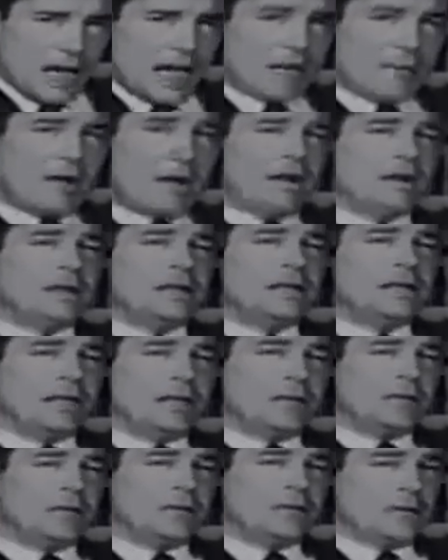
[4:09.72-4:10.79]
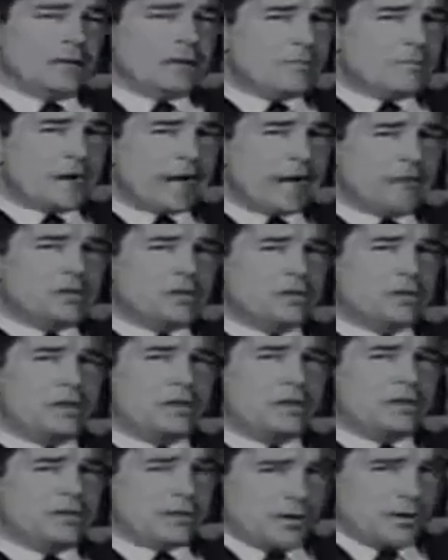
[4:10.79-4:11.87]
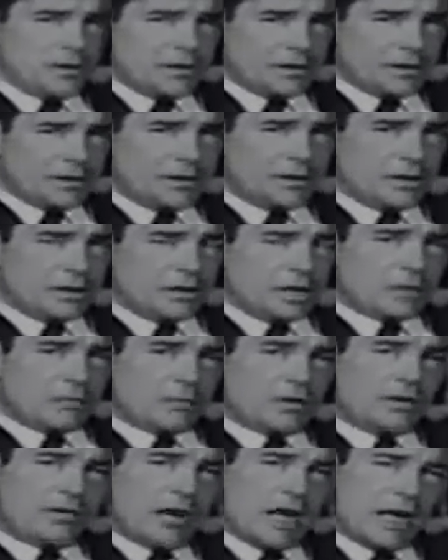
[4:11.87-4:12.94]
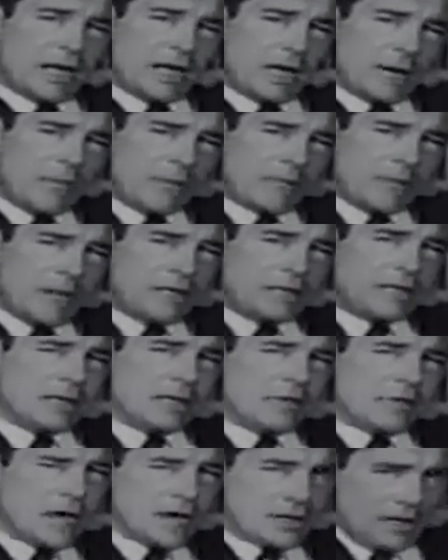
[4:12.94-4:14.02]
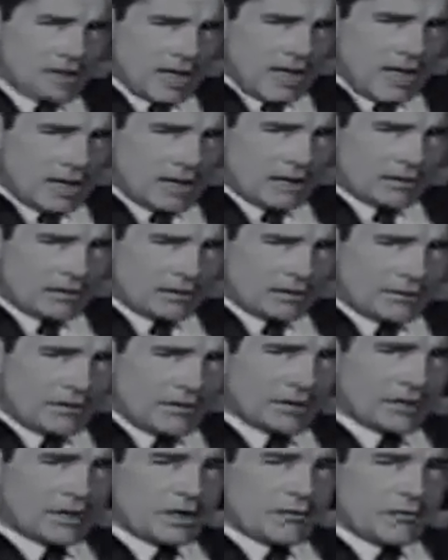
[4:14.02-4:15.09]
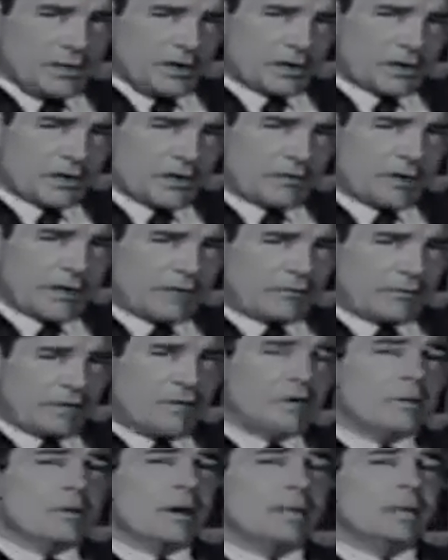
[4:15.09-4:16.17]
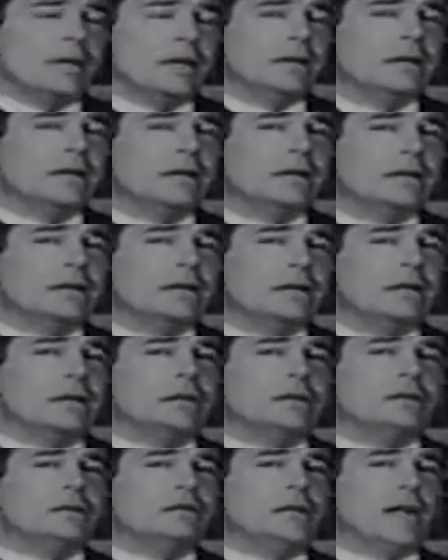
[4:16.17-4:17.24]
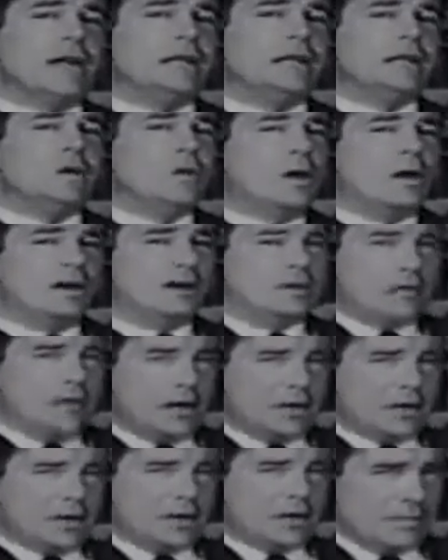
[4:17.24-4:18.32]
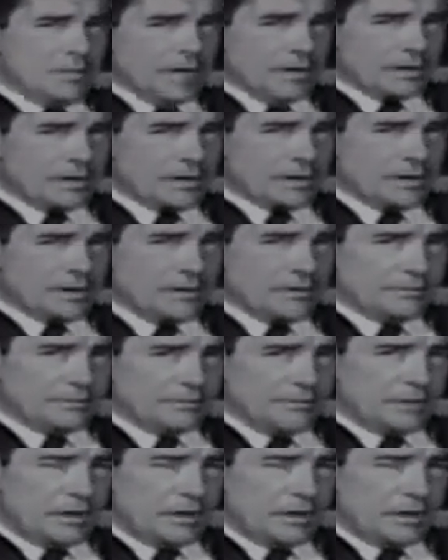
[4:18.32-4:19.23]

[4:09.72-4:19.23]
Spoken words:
An American Dilemma, written by a Swedish socialist, provided a basic rationale for the conversion of our free republic into an equalitarian democracy.